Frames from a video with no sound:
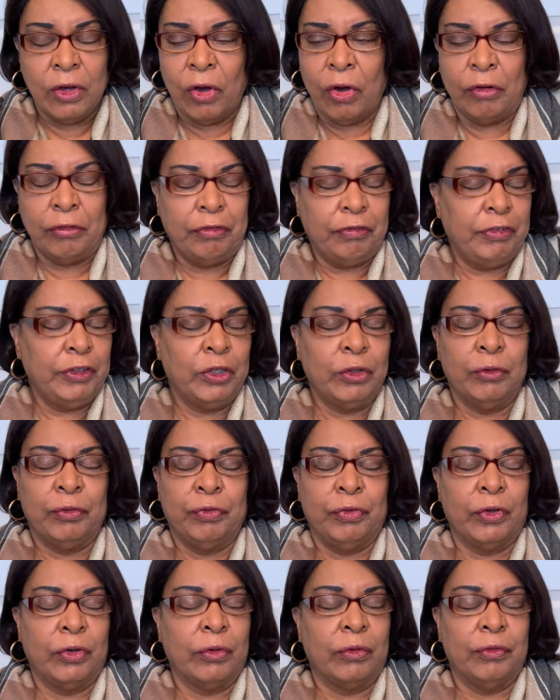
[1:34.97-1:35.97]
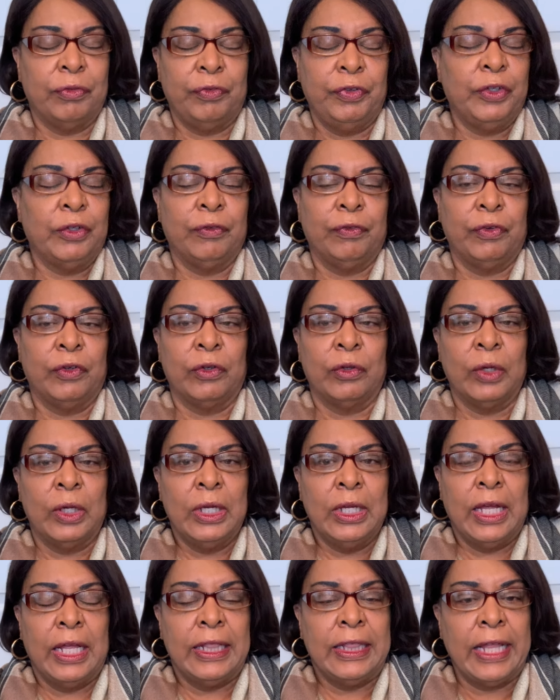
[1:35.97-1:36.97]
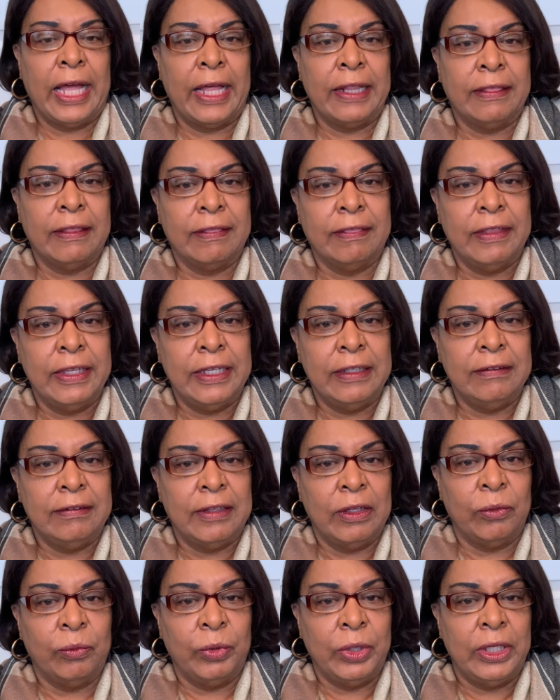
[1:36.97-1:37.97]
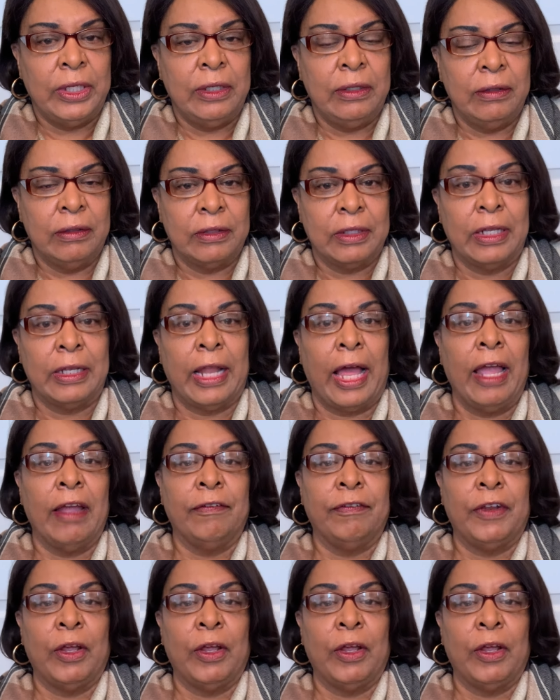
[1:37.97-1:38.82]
or fearful that the life